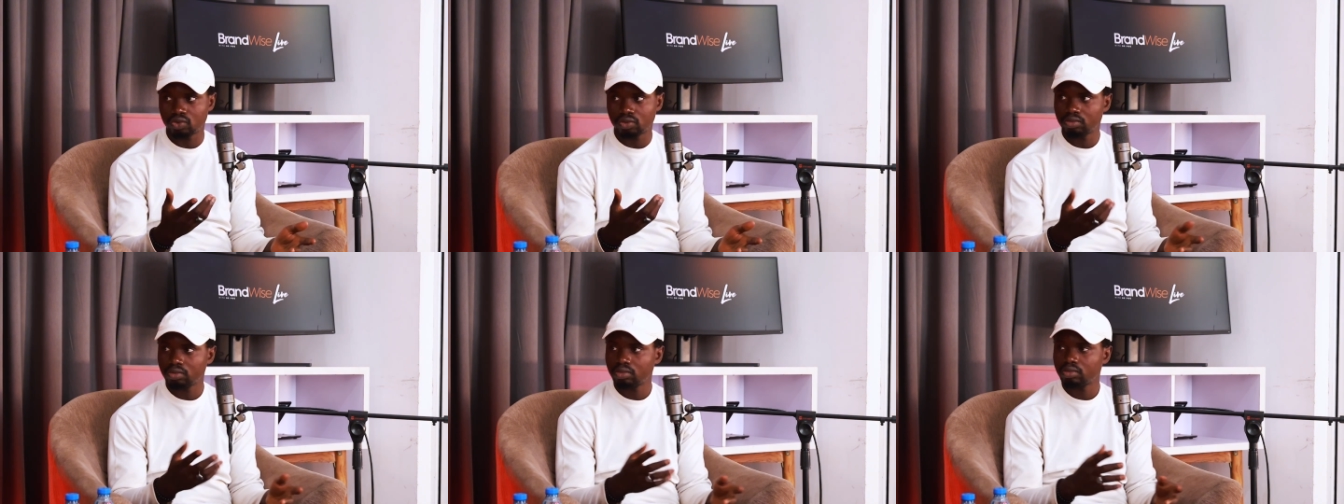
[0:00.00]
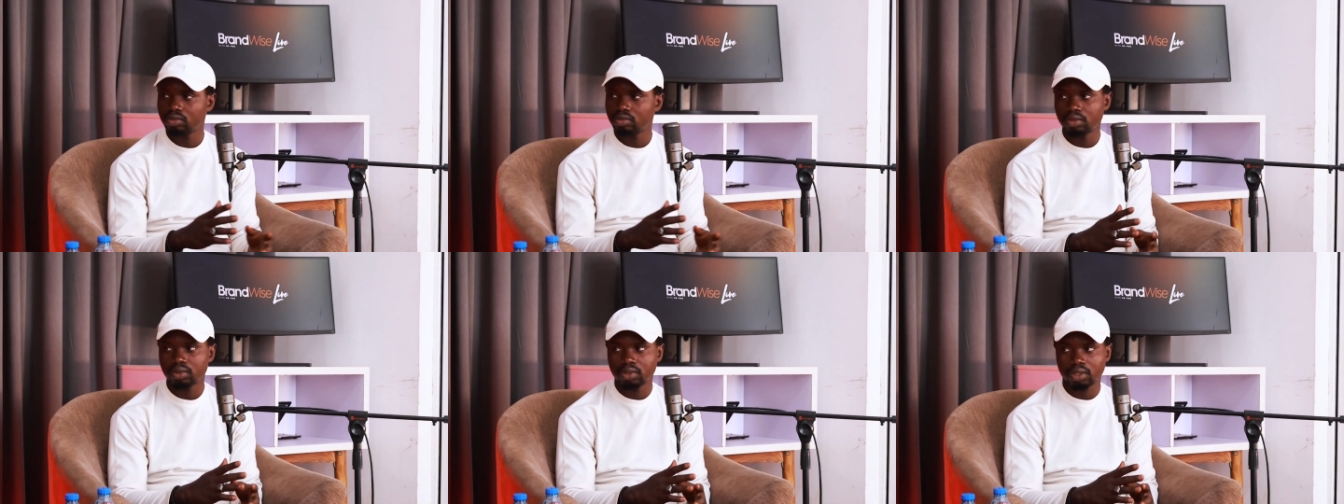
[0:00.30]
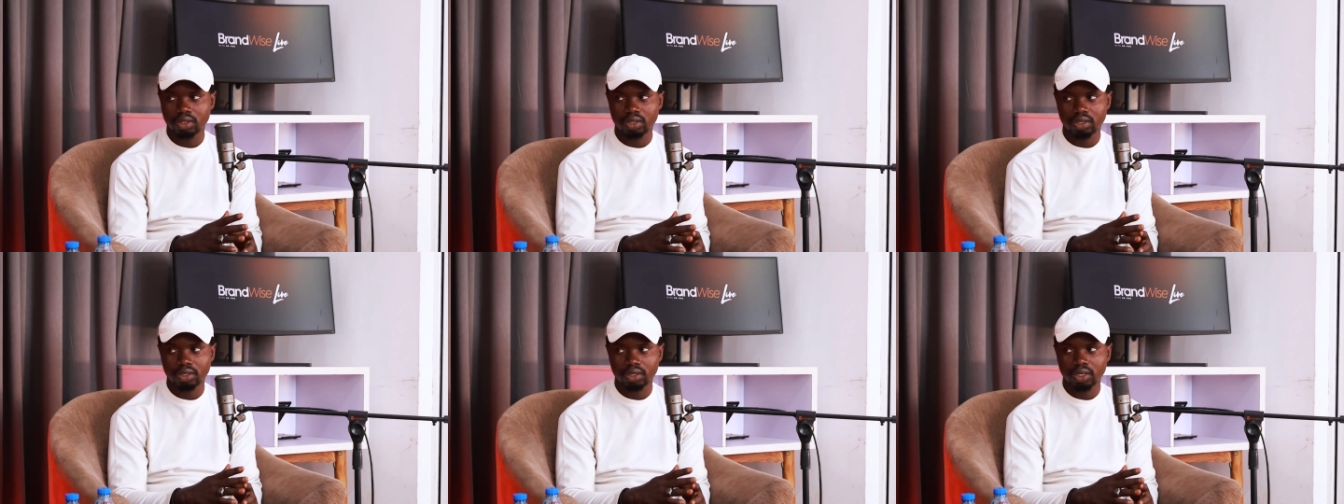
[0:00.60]

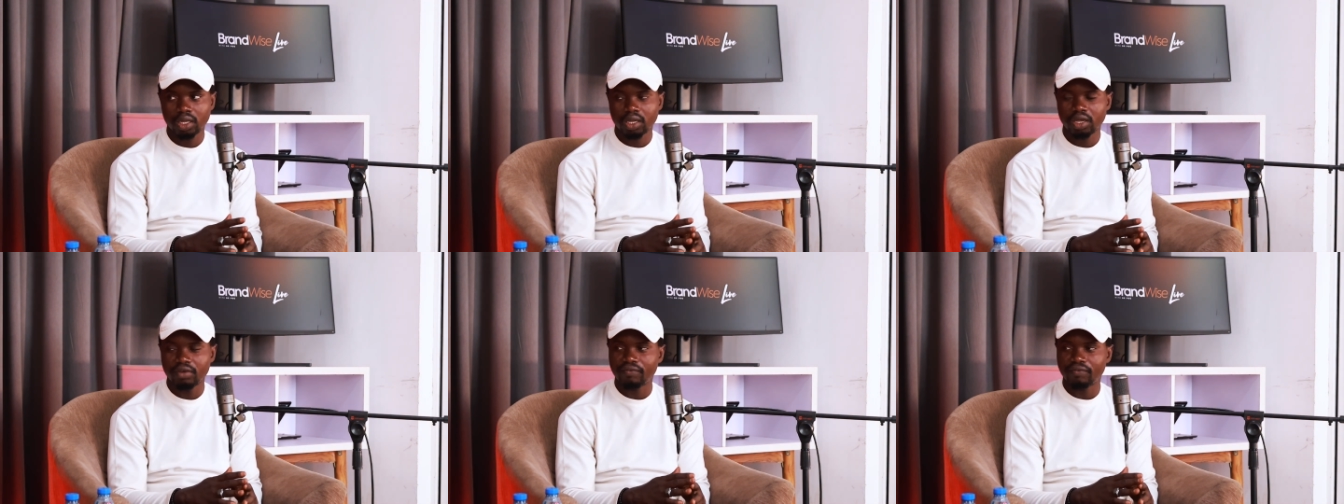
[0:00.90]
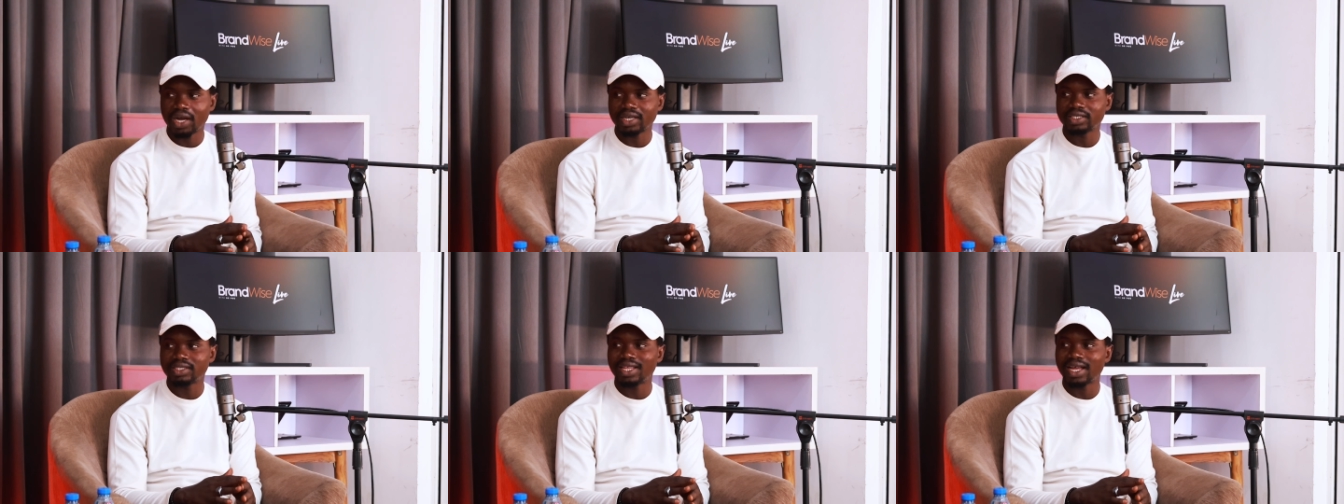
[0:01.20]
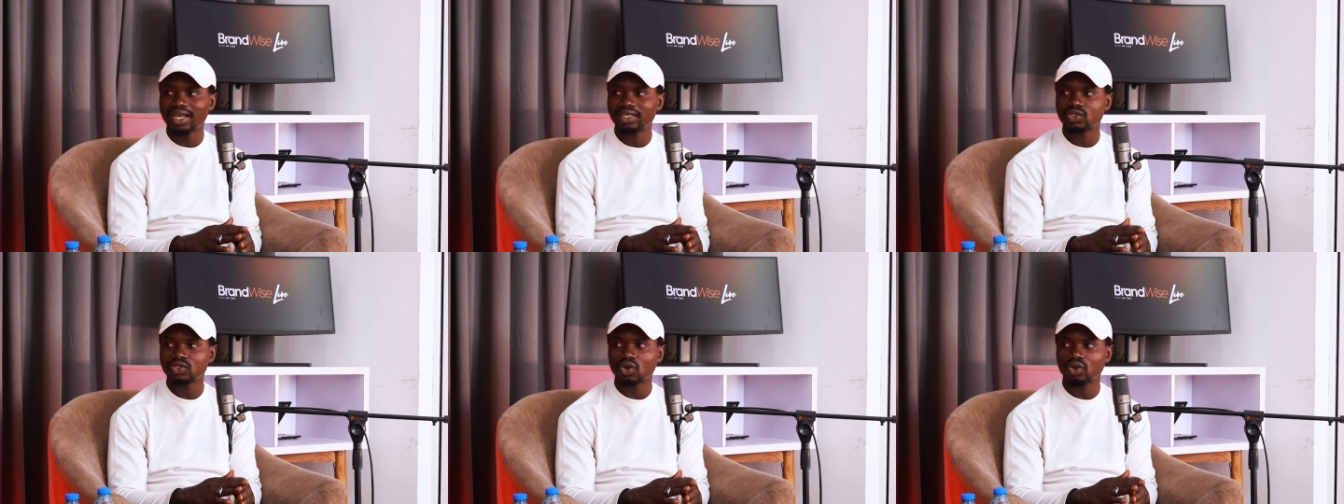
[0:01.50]
In fact,
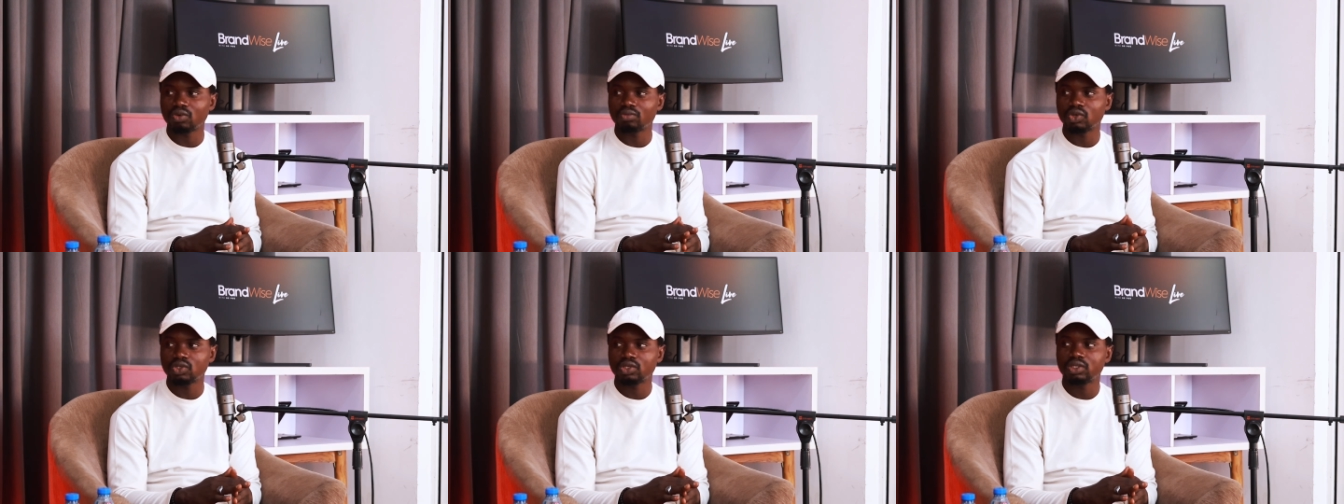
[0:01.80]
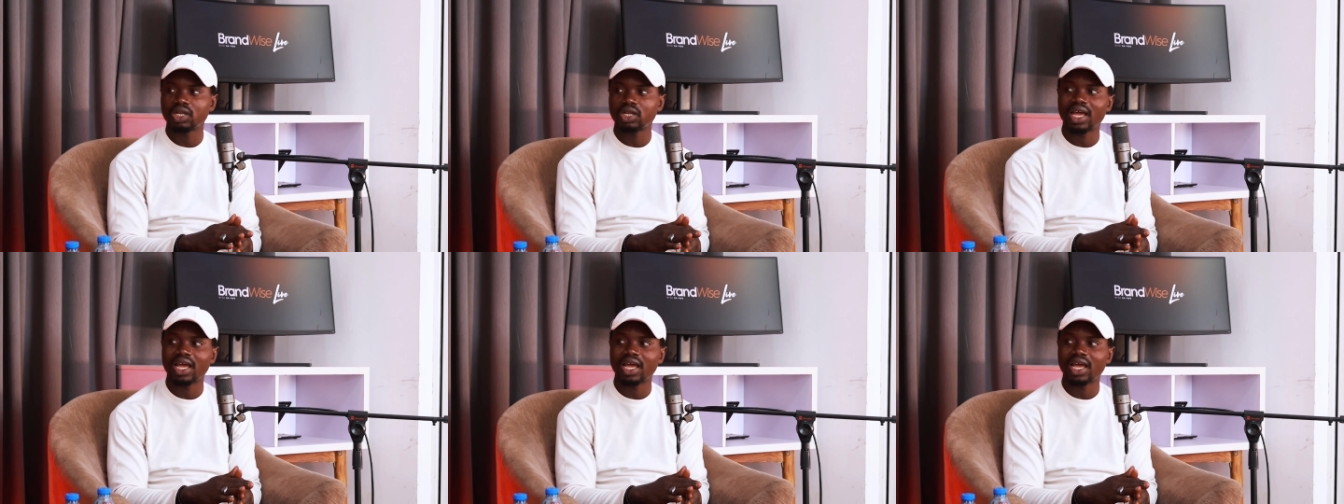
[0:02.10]
that's almost